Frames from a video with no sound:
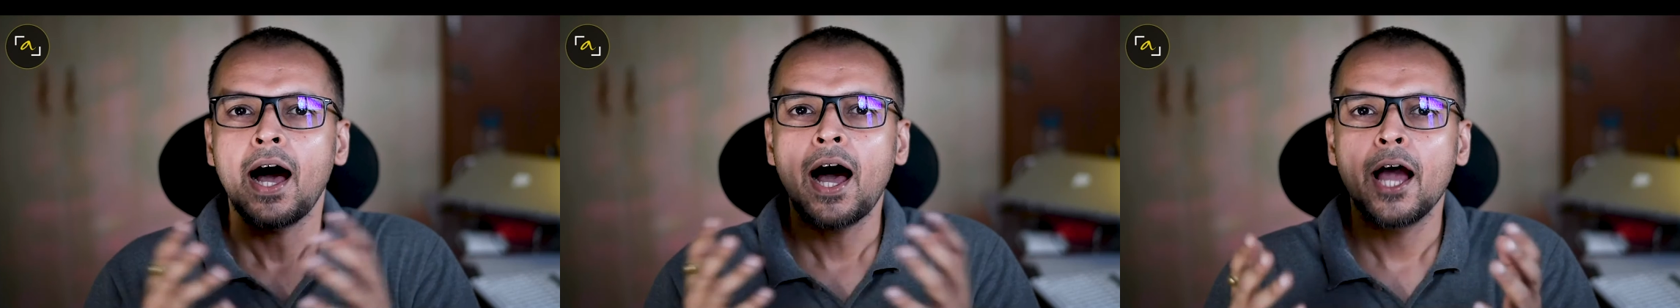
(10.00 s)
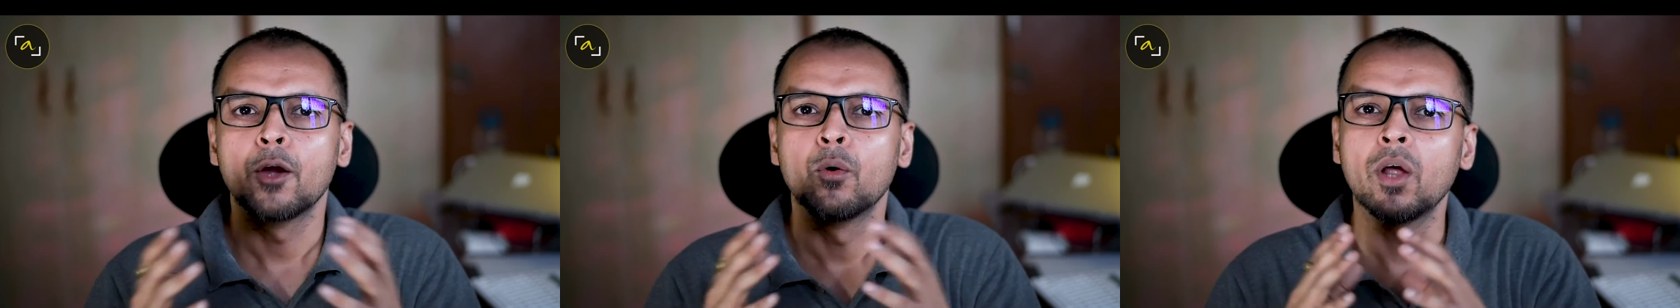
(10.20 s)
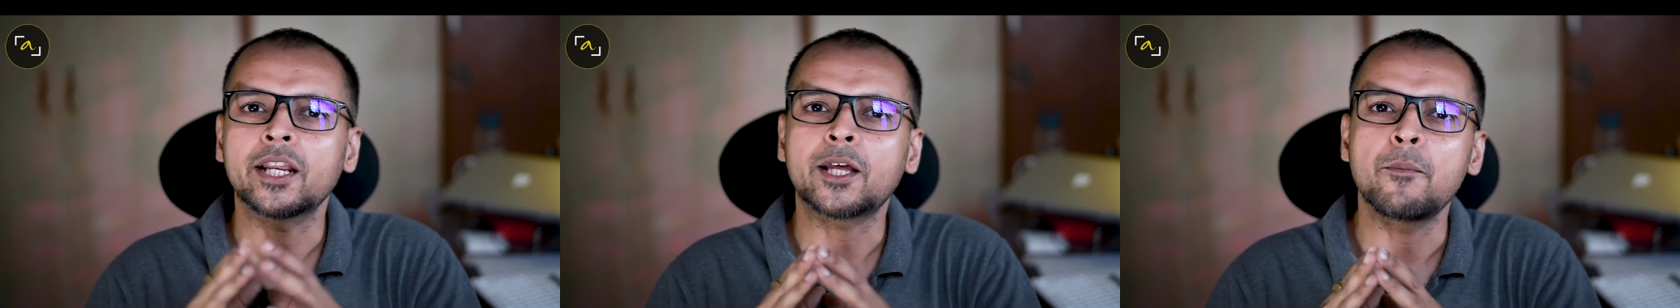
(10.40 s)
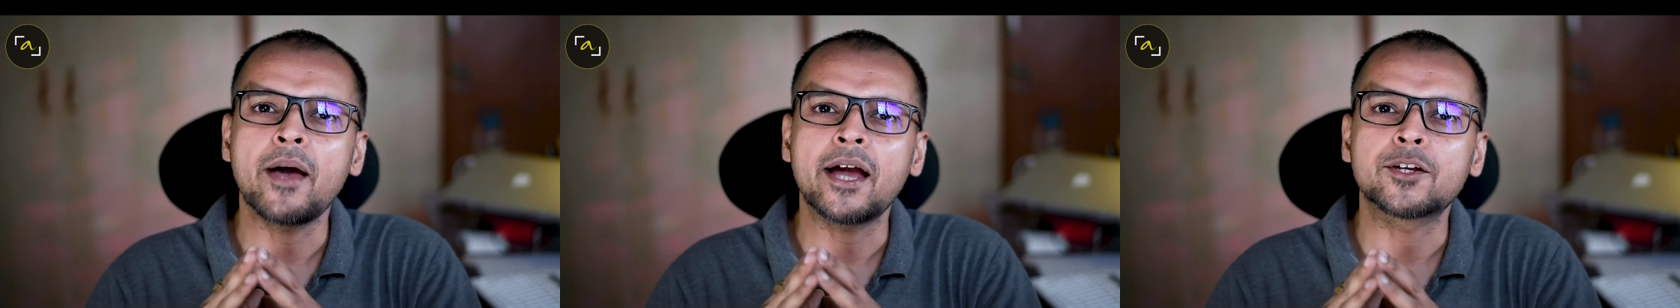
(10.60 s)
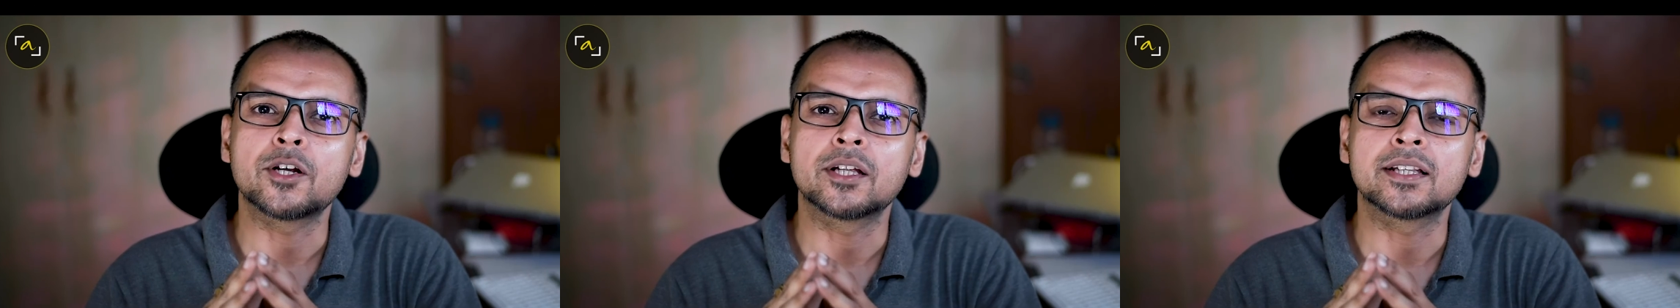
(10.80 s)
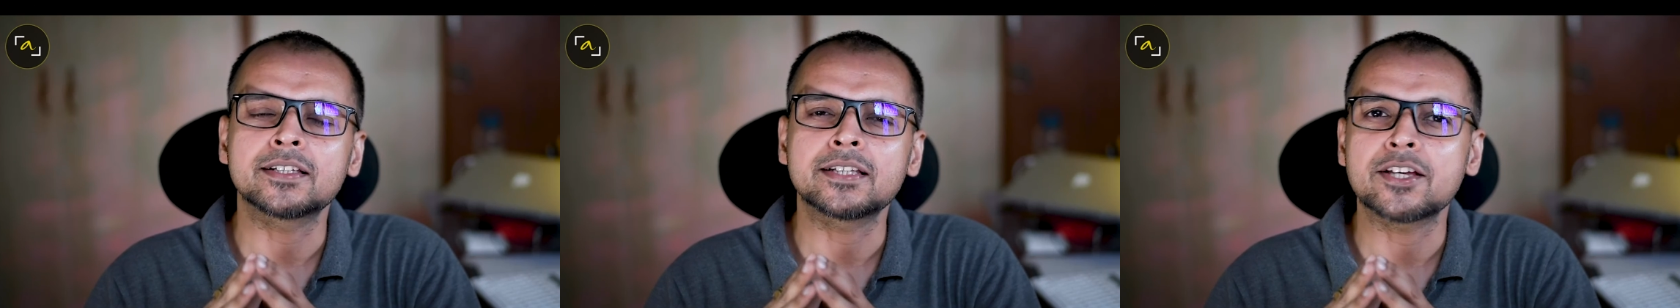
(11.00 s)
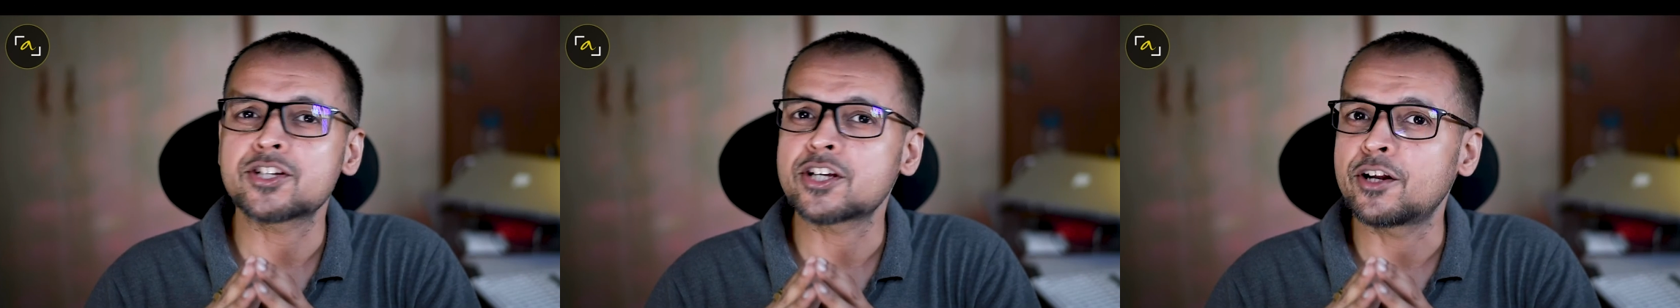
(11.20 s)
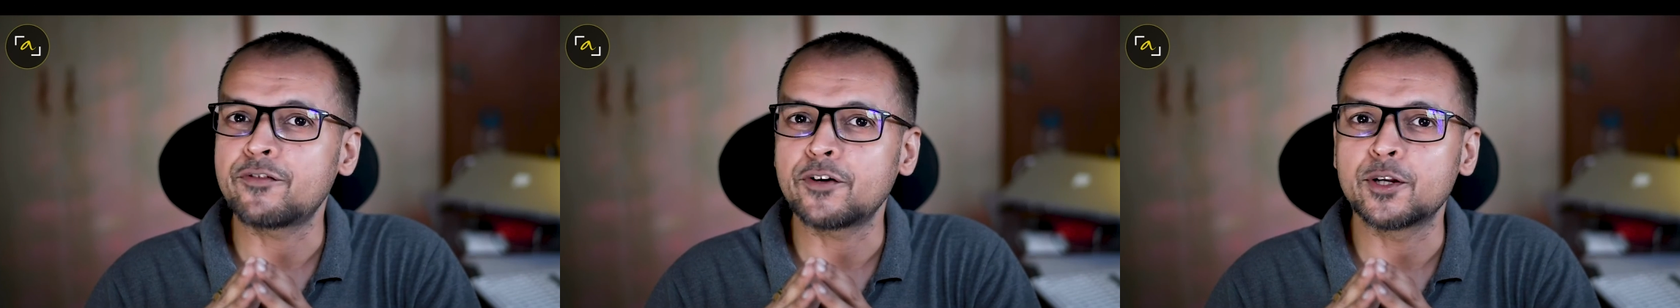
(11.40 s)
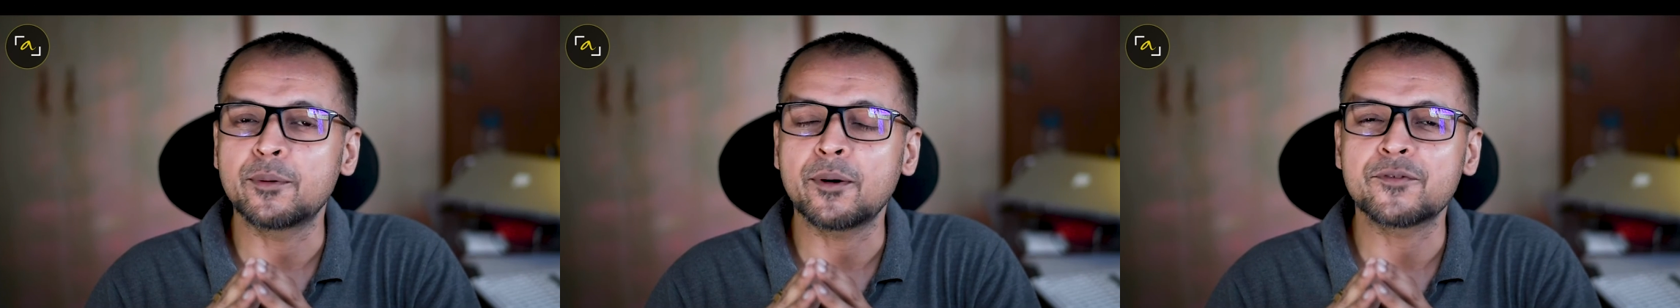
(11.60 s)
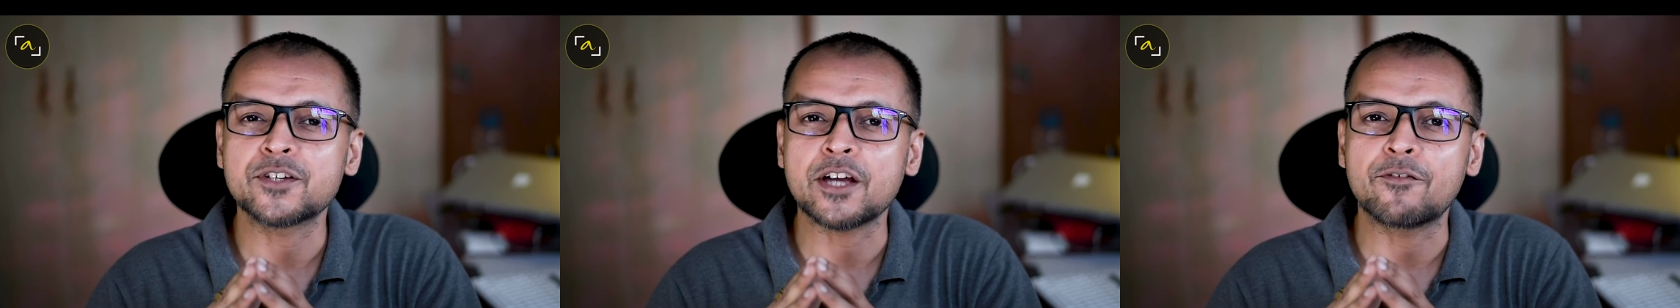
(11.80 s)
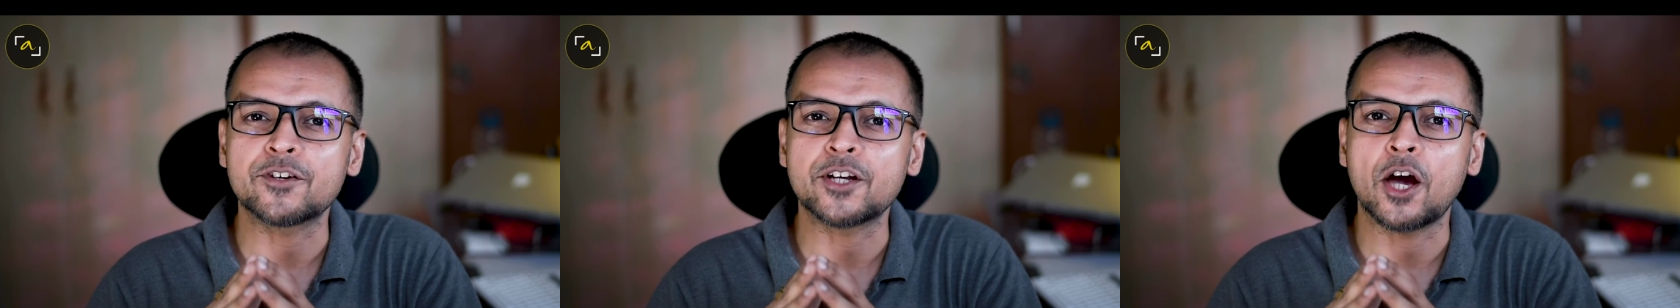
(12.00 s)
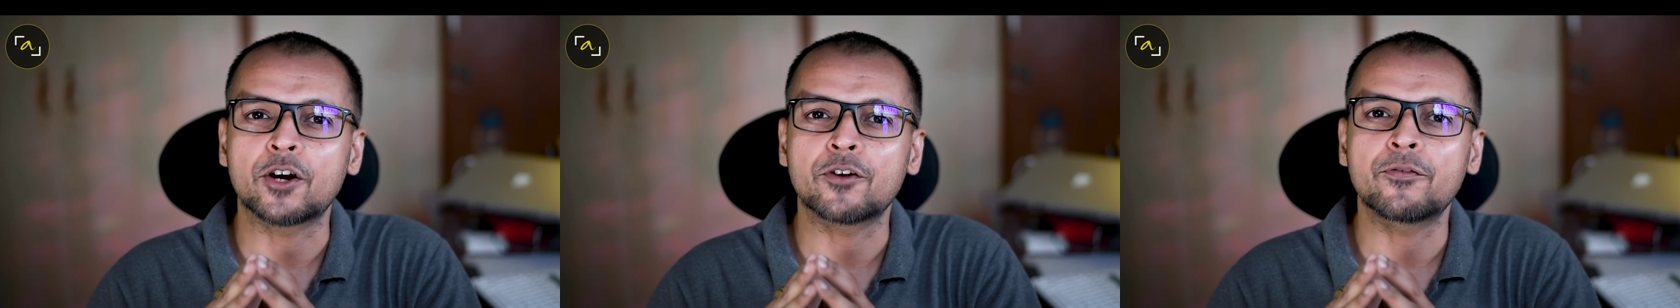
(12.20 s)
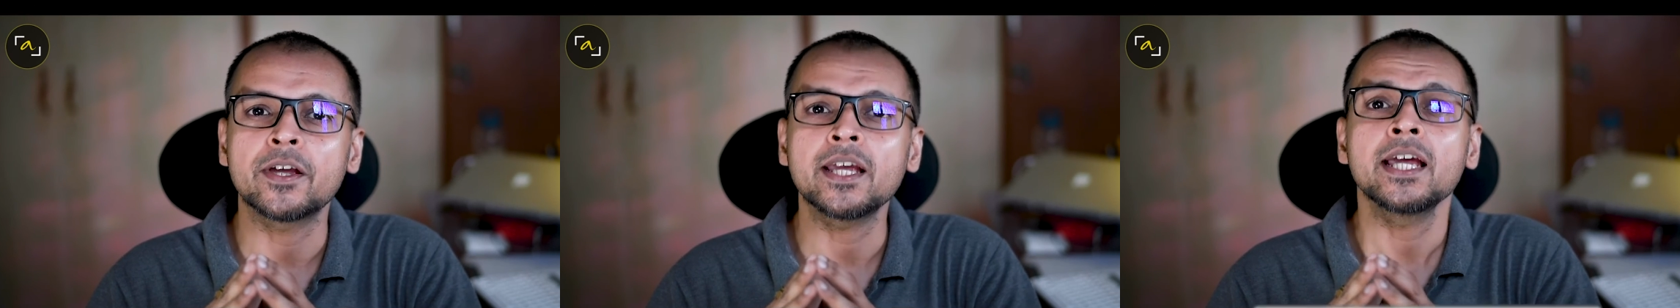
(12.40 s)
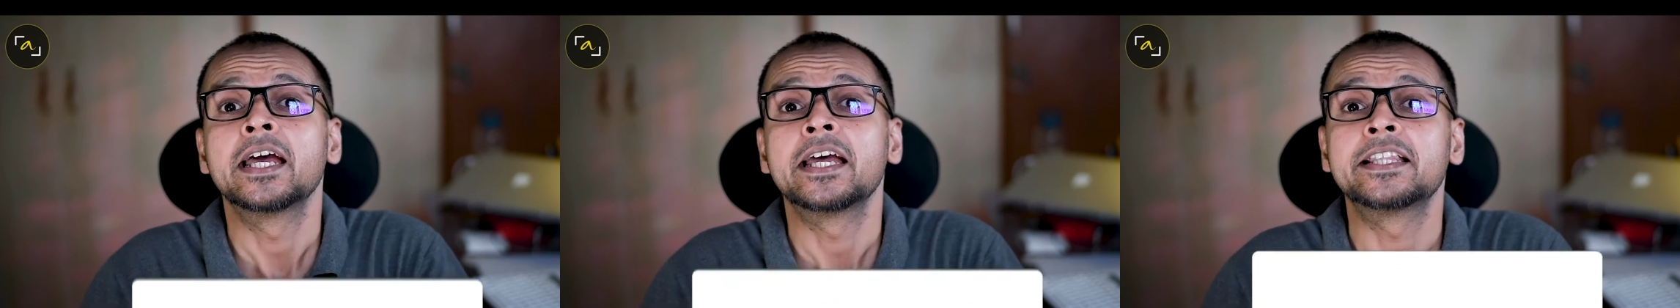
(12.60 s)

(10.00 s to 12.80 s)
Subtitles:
Hi, welcome back to another session of Anubhavshaphotography.